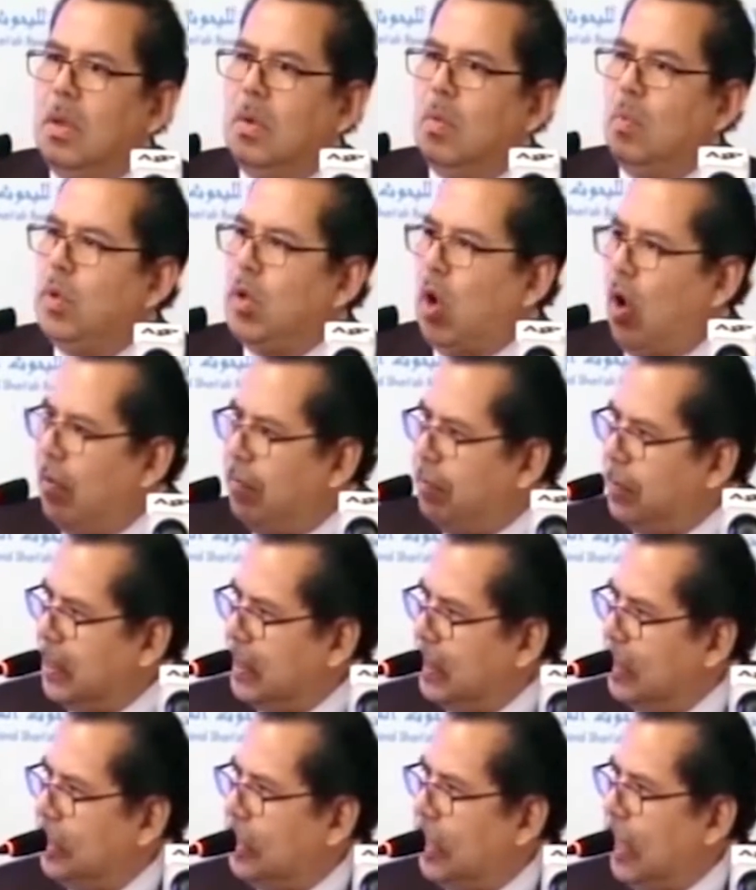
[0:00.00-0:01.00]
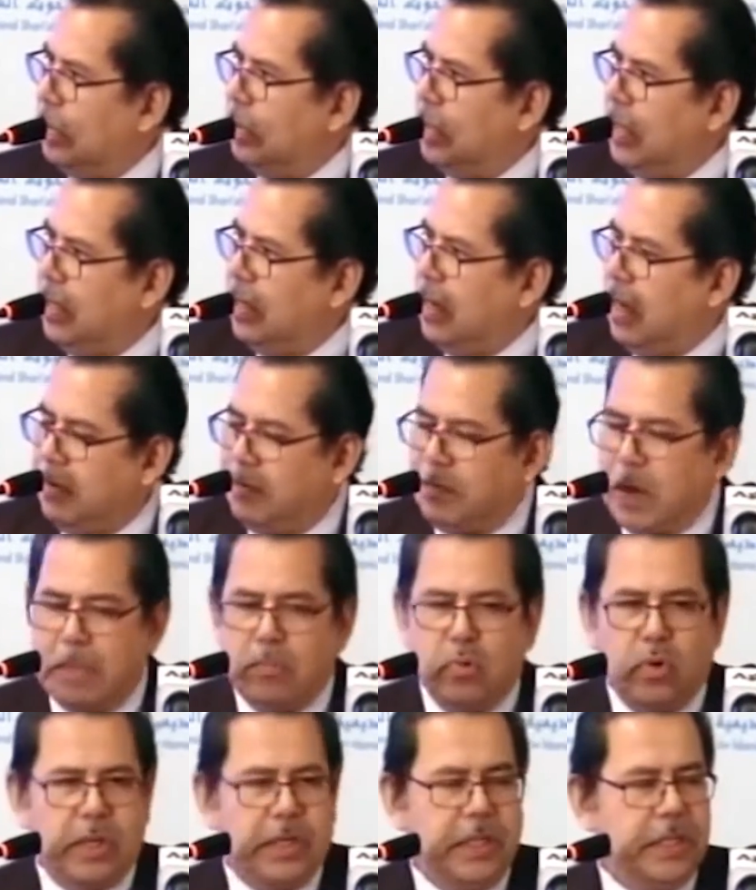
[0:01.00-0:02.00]
We offered in
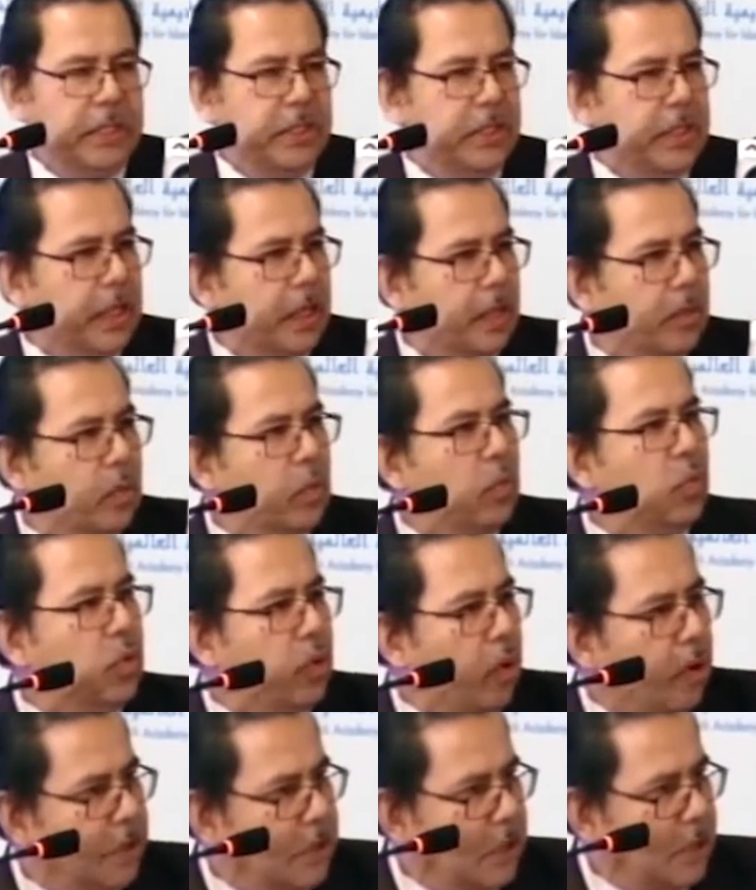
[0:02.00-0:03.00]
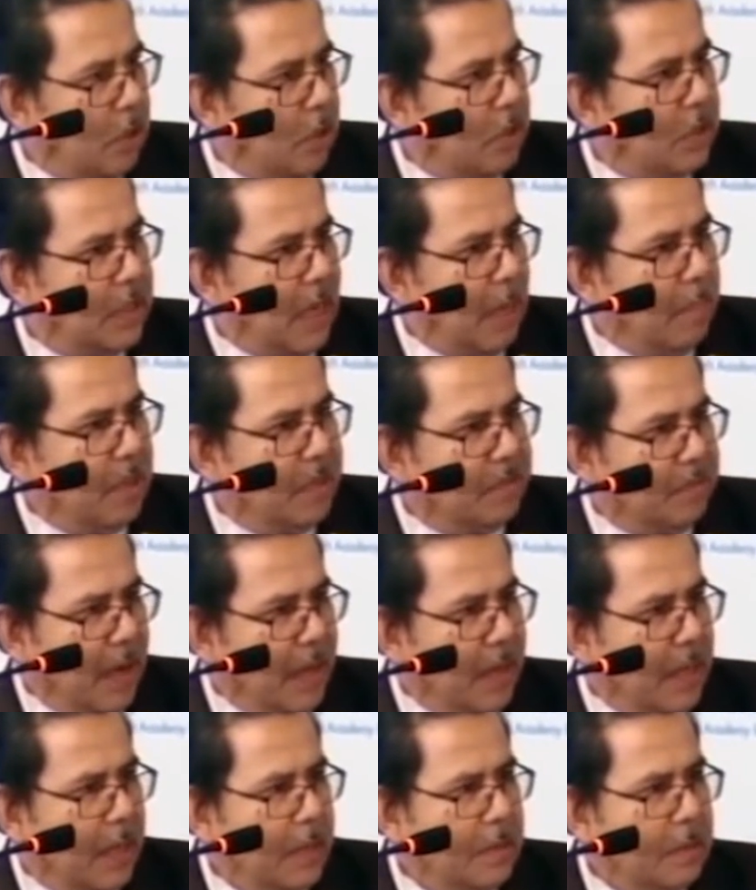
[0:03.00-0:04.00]
February this year 2 courses on Islamic
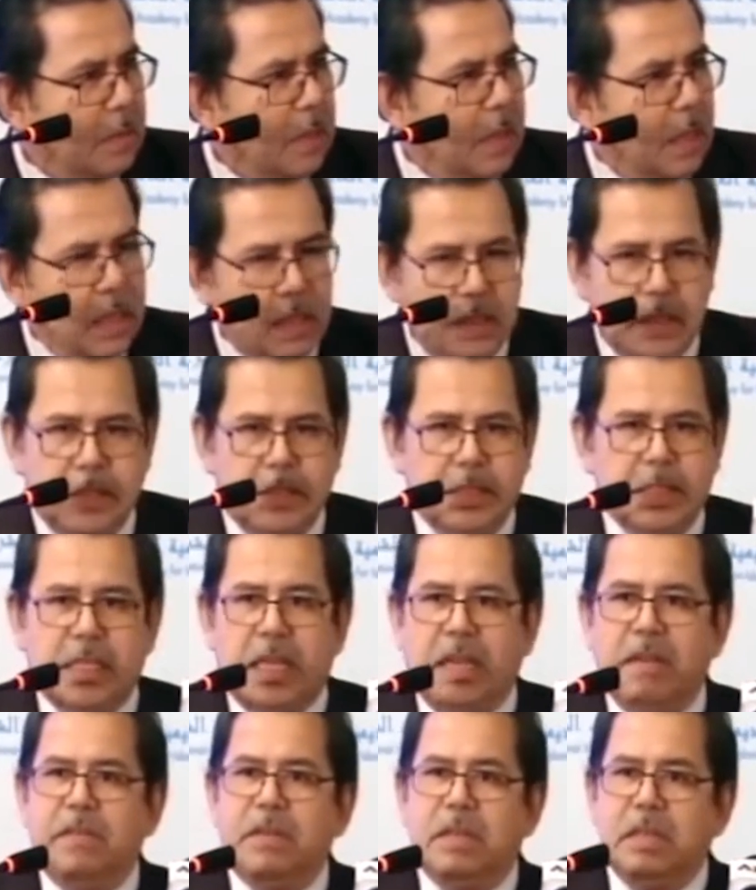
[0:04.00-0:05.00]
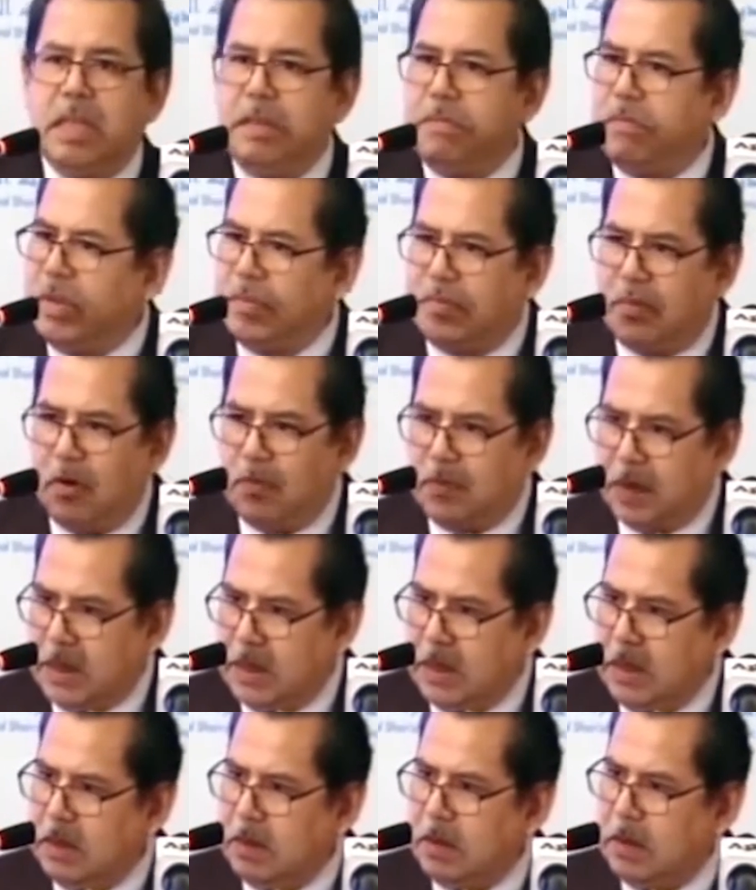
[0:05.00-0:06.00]
finance. This is again given for
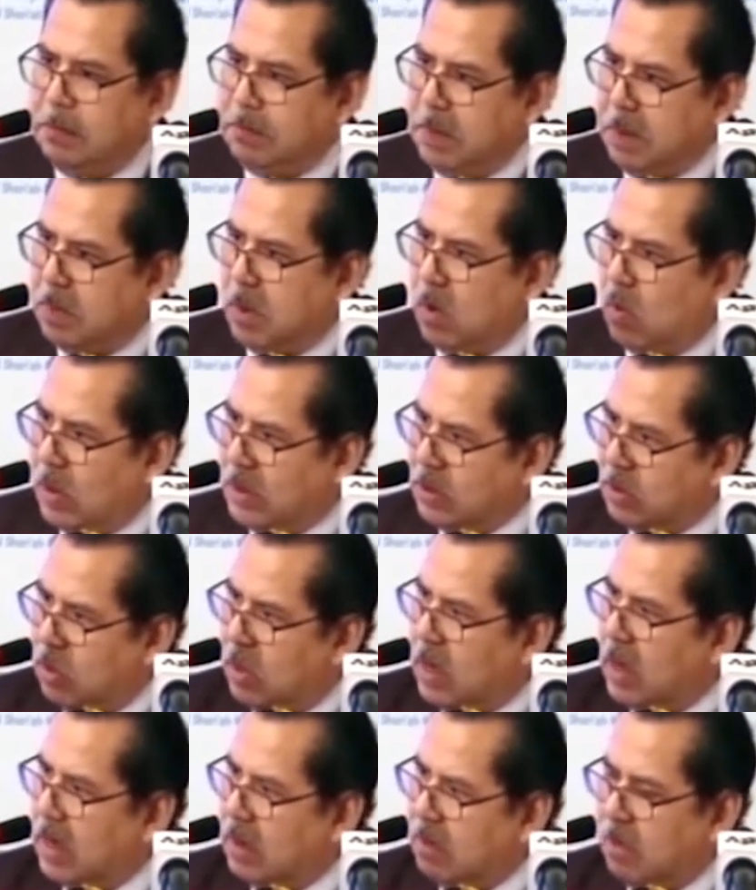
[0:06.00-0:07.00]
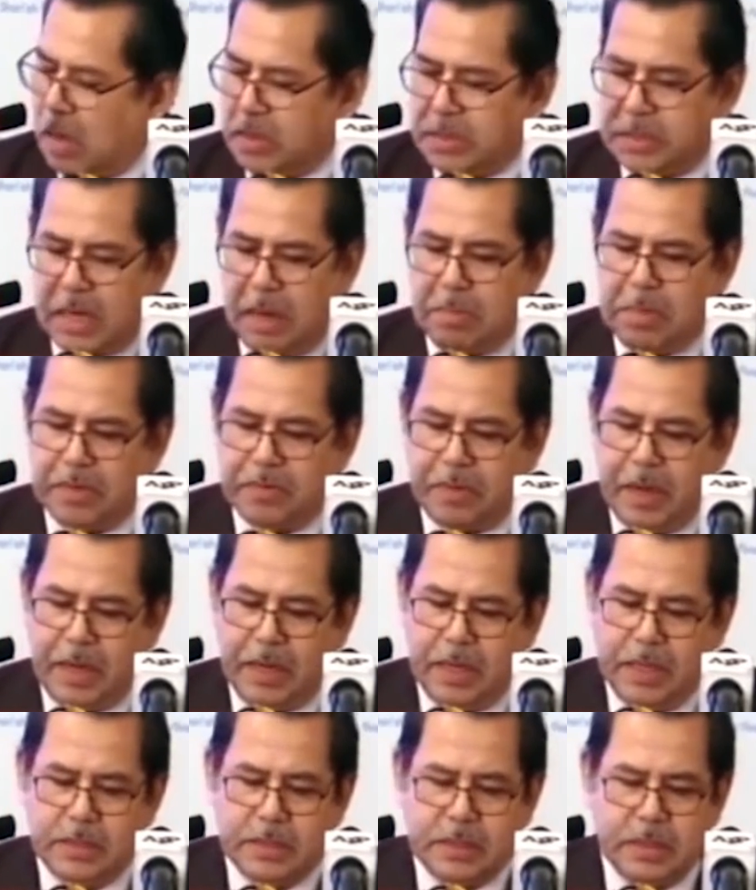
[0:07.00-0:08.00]
free if people want to learn about Islamic
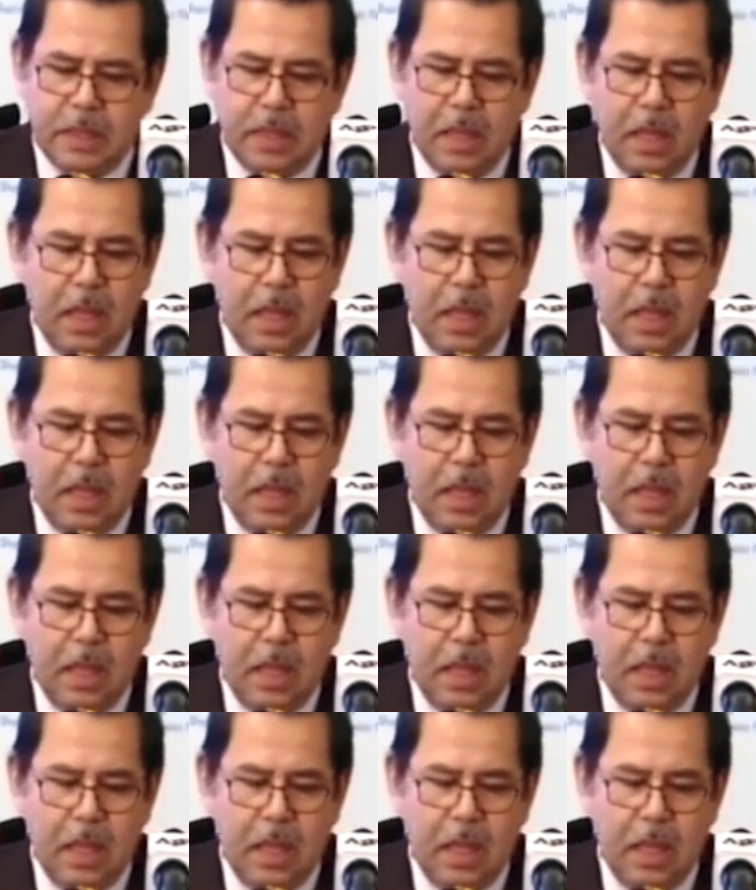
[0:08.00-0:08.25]
finance.